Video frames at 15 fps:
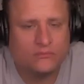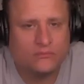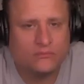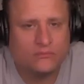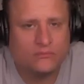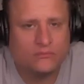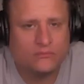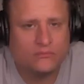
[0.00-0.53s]

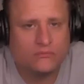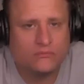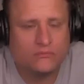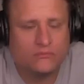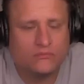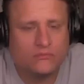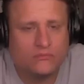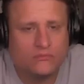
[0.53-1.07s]

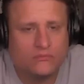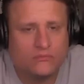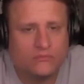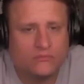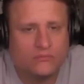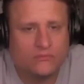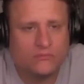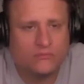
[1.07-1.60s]

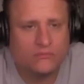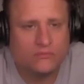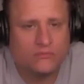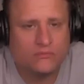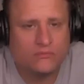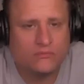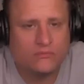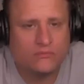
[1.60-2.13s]

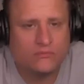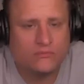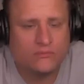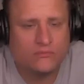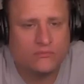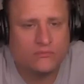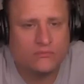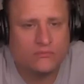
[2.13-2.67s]

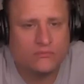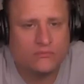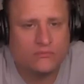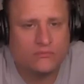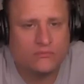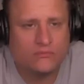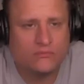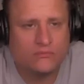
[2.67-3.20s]

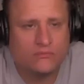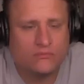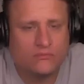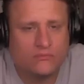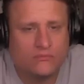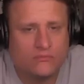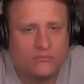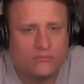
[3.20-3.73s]

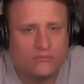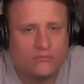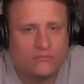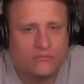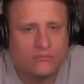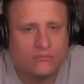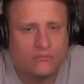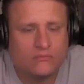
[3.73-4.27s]

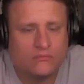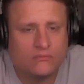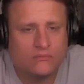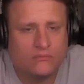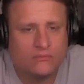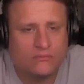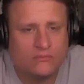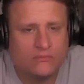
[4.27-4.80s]

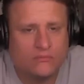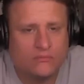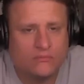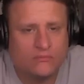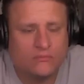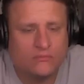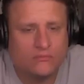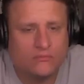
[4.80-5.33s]

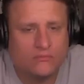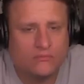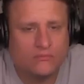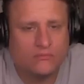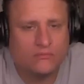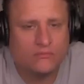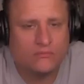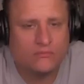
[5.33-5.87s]

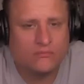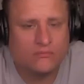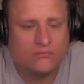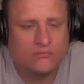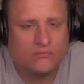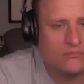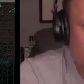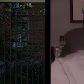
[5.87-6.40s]

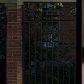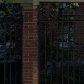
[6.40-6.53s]
[no speech]